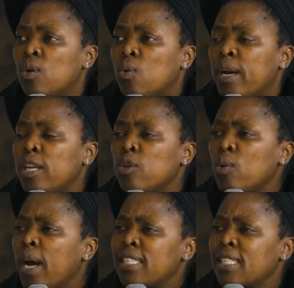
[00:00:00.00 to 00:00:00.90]
When
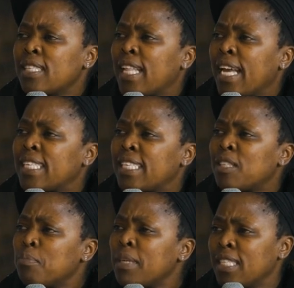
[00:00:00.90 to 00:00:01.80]
you are just like
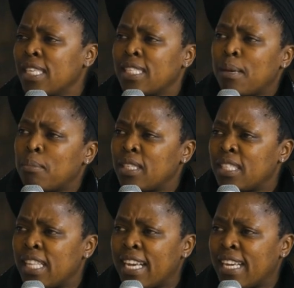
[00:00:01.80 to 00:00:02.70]
dismissing
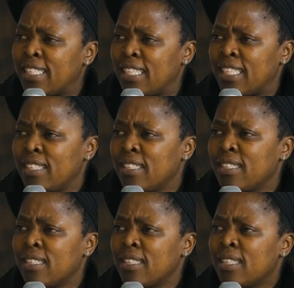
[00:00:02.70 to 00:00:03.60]
somebody's legacy
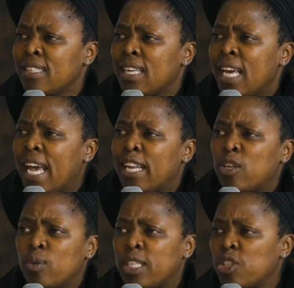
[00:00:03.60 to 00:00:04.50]
and
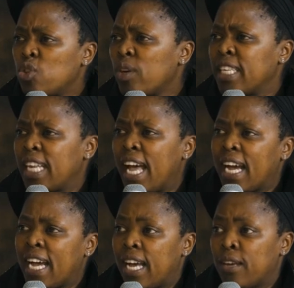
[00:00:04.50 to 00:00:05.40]
you're destroying the
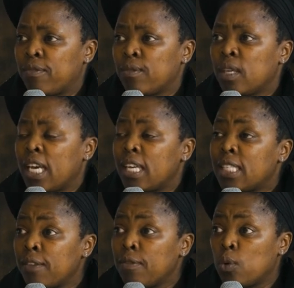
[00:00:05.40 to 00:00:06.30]
archive,
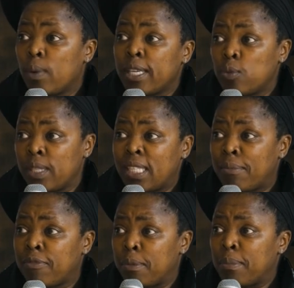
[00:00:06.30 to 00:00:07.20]
it's even worse with
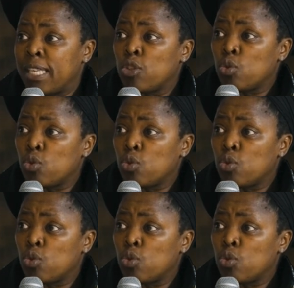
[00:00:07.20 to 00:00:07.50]
some families.